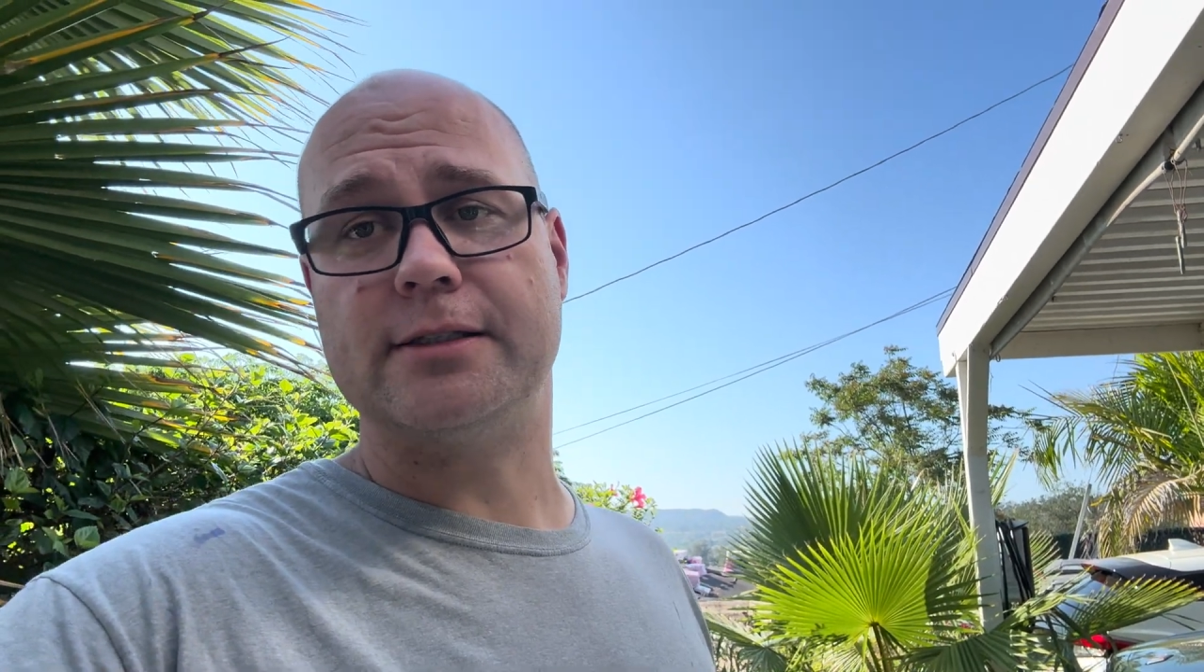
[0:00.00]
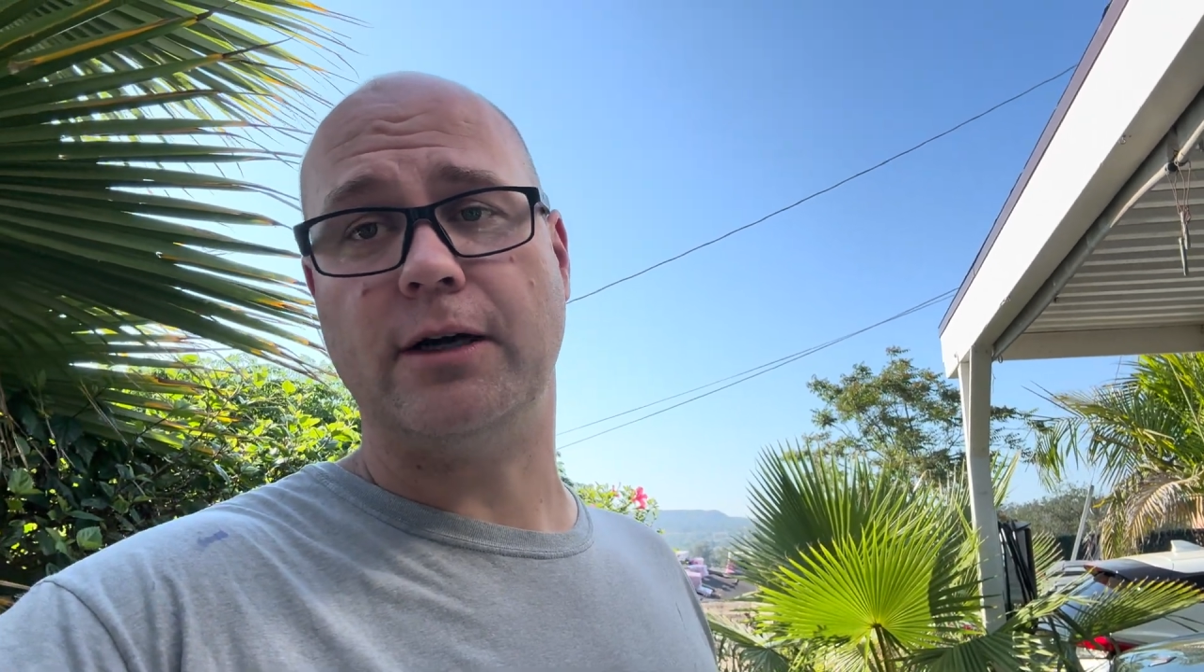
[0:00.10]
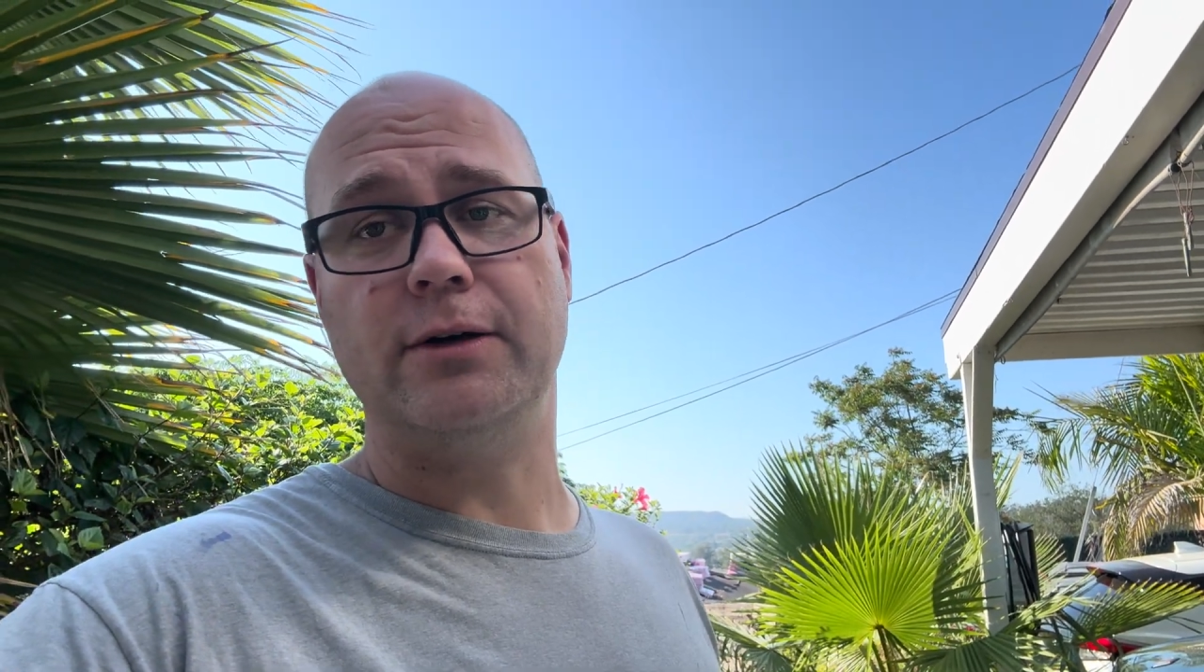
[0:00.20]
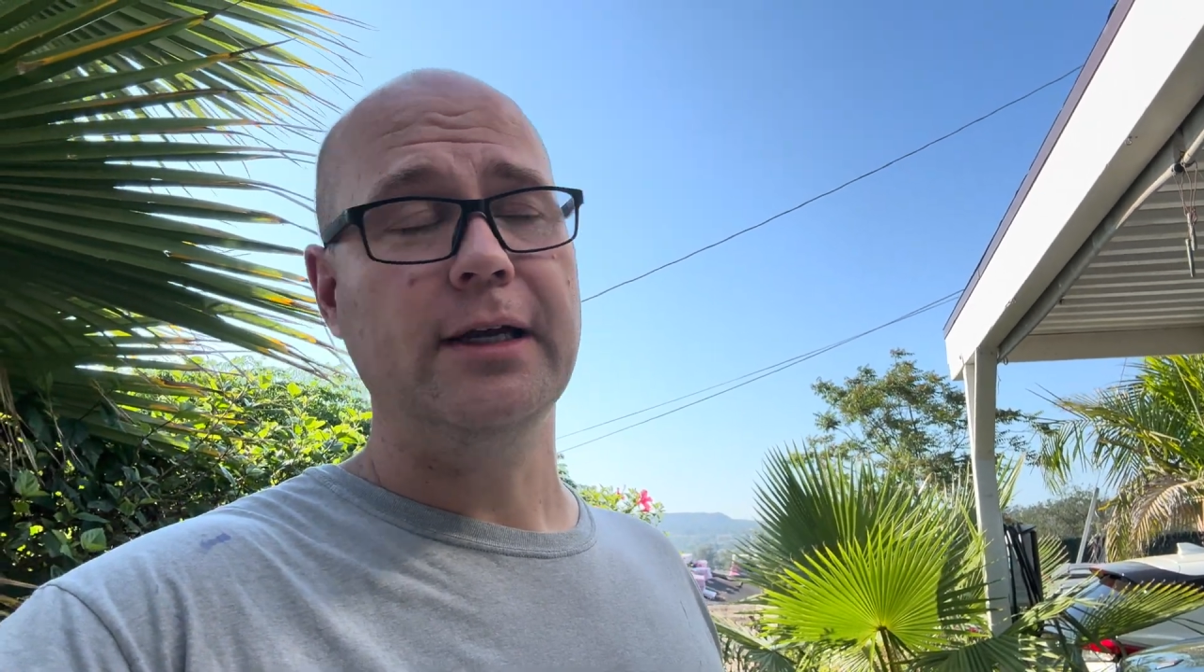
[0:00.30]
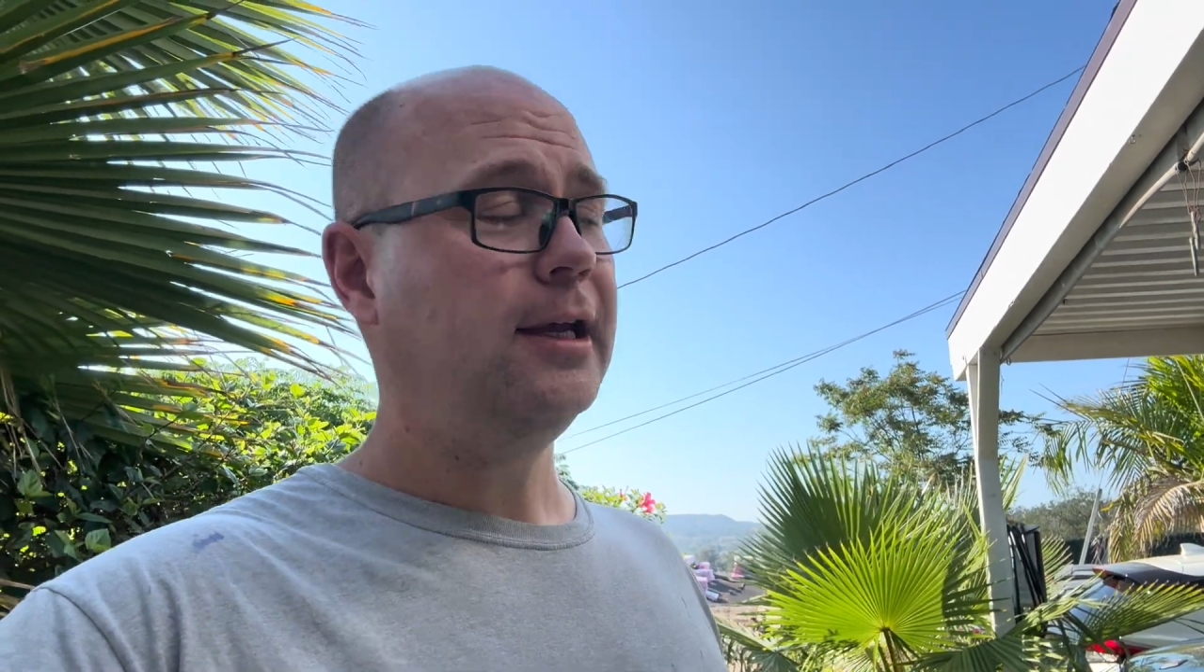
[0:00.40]

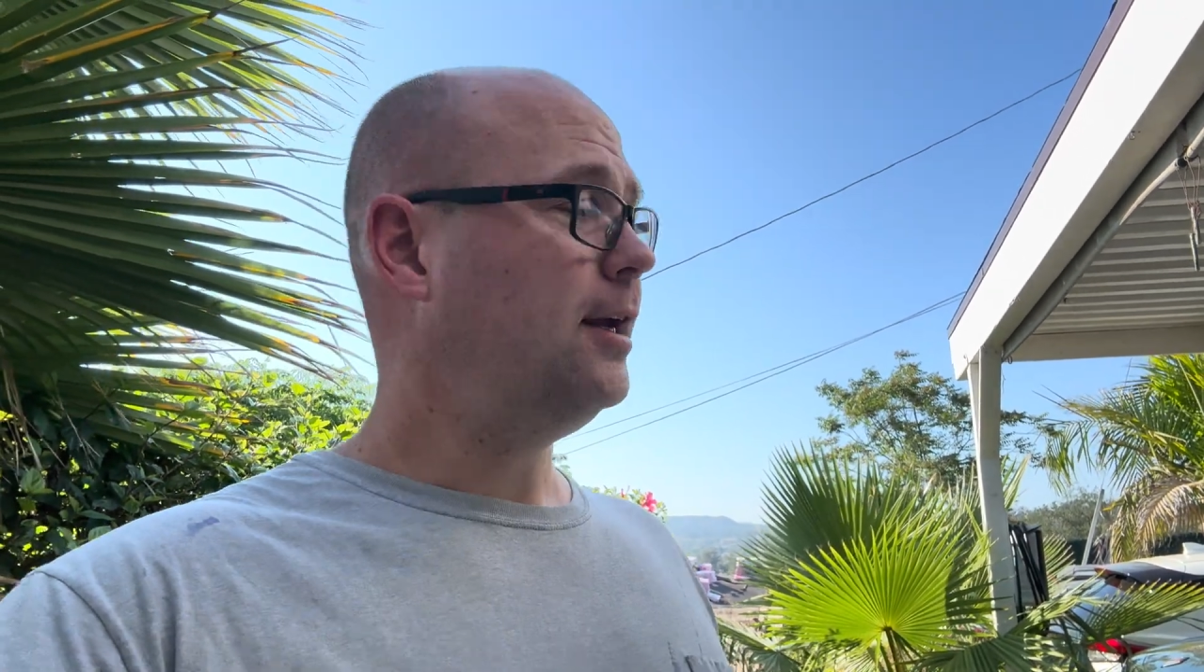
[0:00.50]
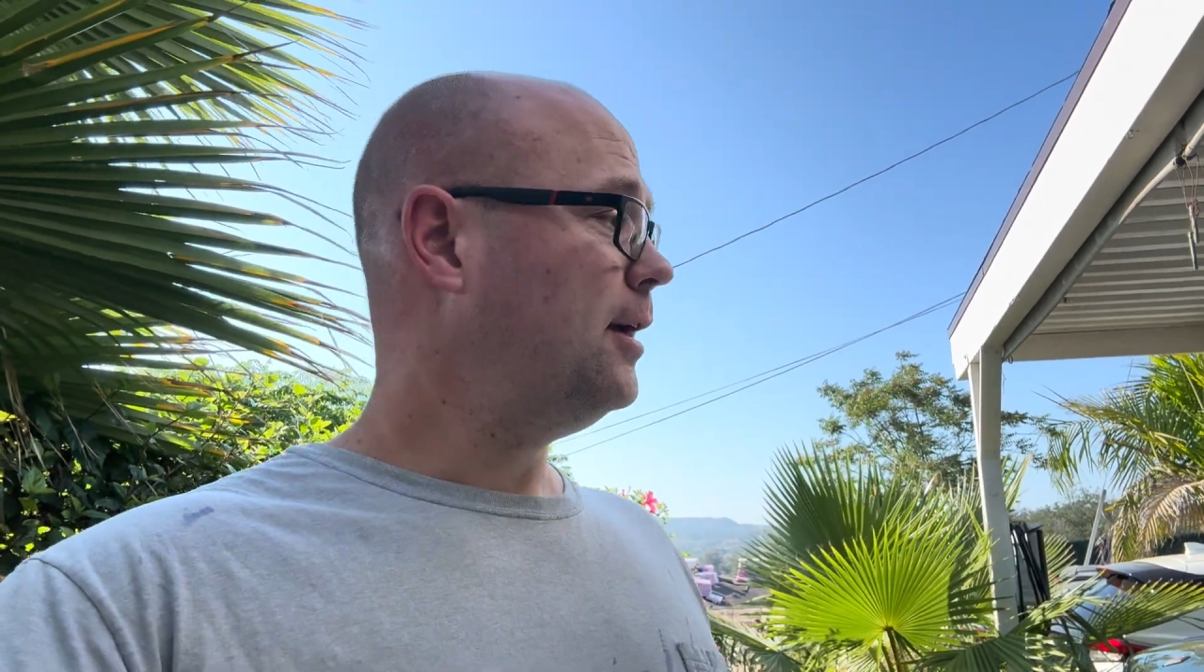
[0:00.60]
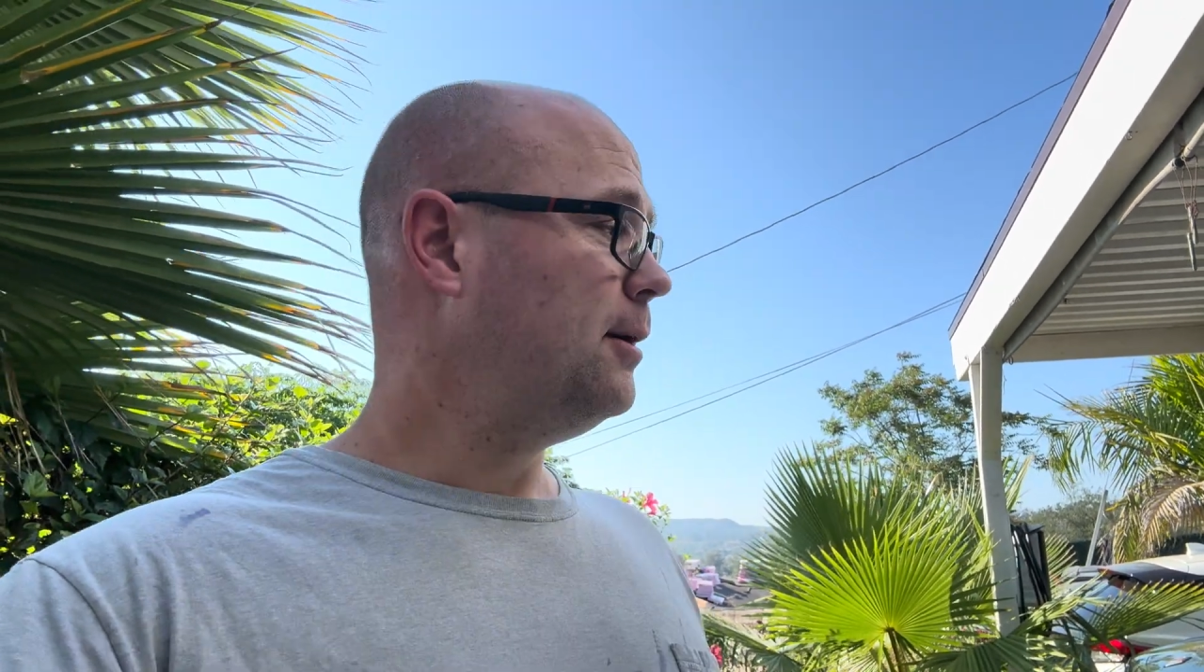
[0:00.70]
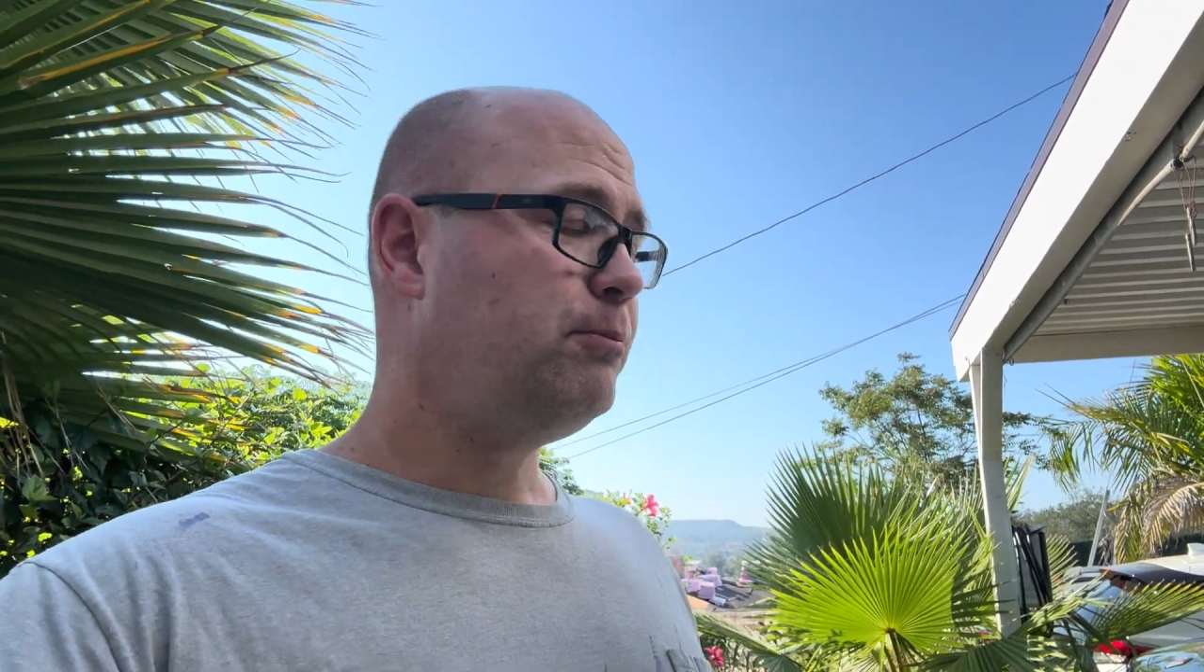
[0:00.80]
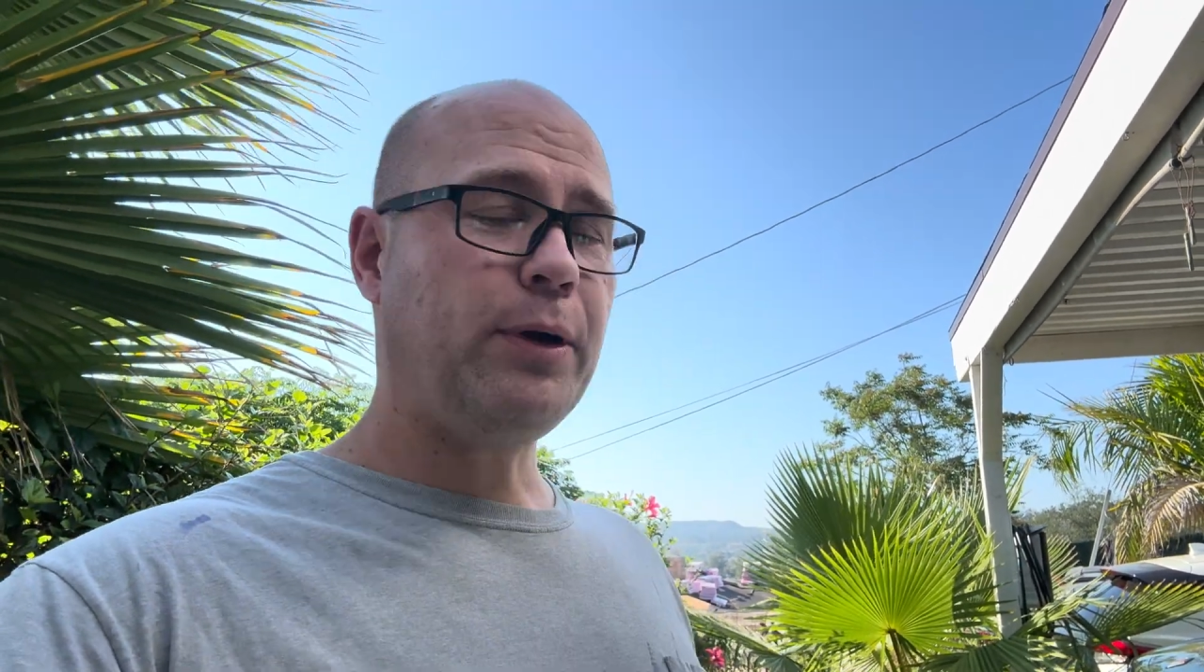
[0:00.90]
So
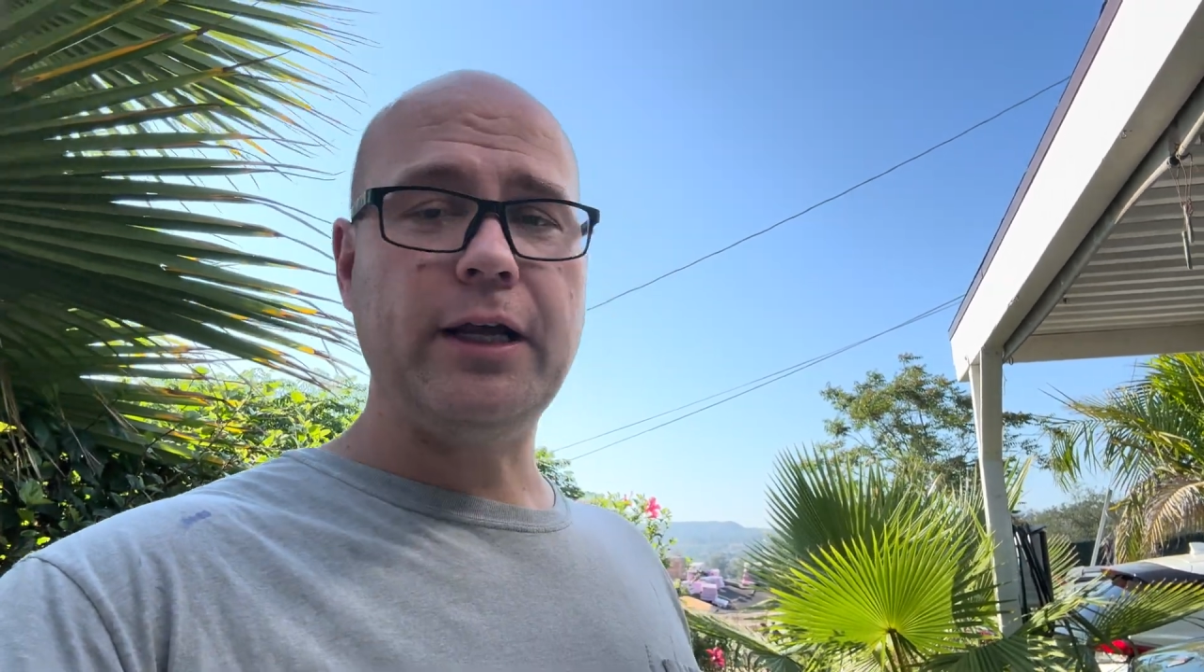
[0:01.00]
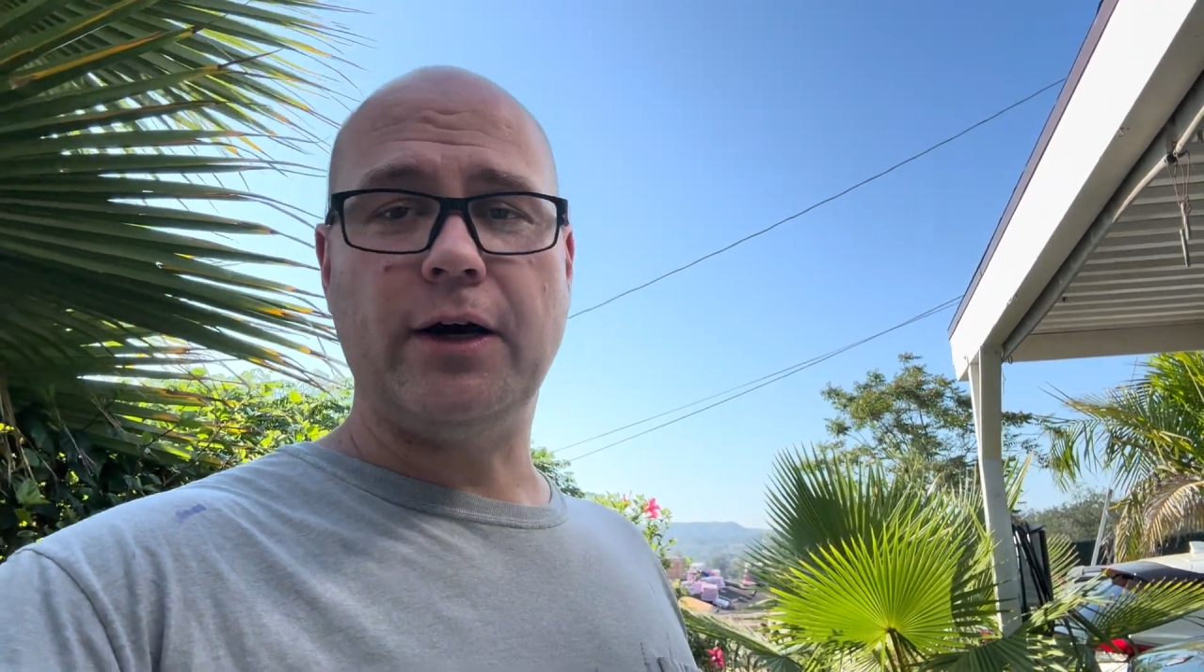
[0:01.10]
pretty